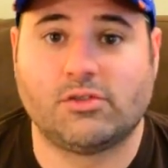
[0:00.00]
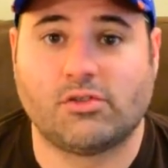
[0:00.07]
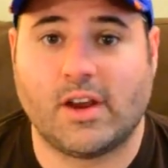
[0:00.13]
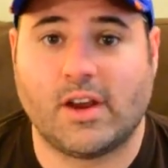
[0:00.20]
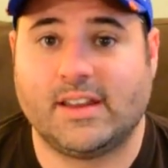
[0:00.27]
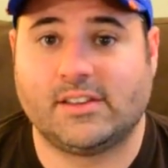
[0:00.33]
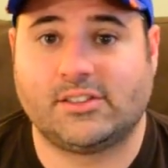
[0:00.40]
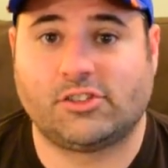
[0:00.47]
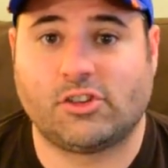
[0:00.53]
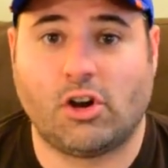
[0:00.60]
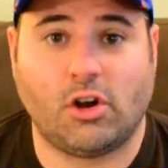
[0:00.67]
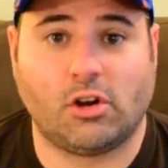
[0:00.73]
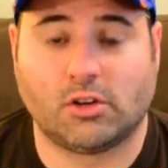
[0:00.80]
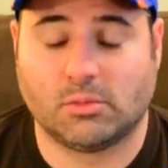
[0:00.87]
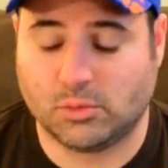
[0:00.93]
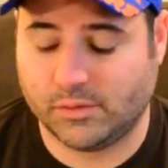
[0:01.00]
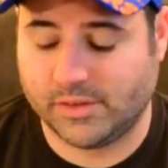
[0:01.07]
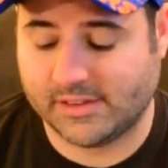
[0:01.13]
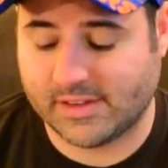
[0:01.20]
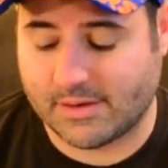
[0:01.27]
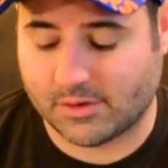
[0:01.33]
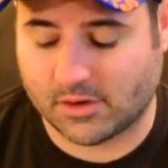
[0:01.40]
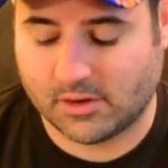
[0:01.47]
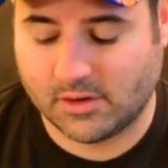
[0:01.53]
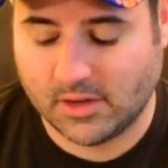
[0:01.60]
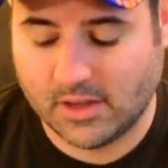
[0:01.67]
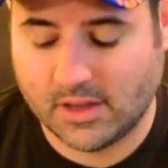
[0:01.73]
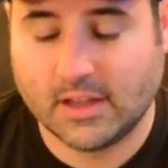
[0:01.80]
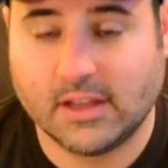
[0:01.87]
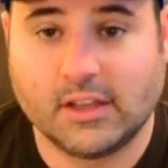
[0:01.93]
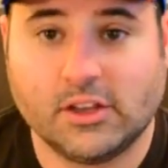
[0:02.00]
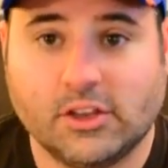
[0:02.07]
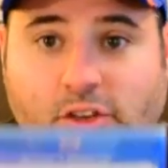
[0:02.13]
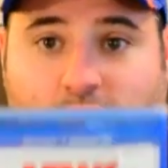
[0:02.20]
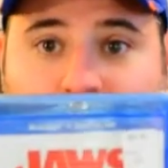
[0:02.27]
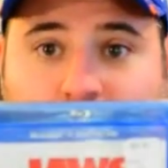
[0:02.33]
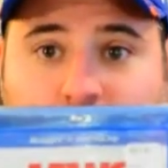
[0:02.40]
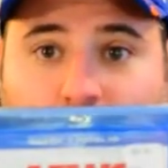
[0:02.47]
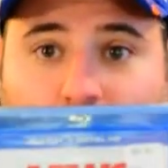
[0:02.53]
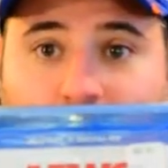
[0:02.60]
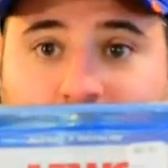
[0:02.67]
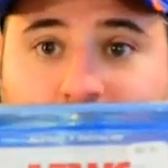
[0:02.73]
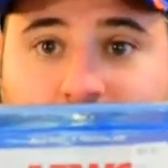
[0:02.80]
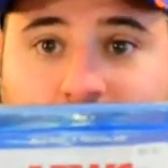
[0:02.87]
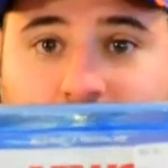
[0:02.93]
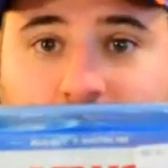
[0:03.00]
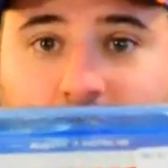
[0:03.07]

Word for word: greatest horror movies ever Jaws.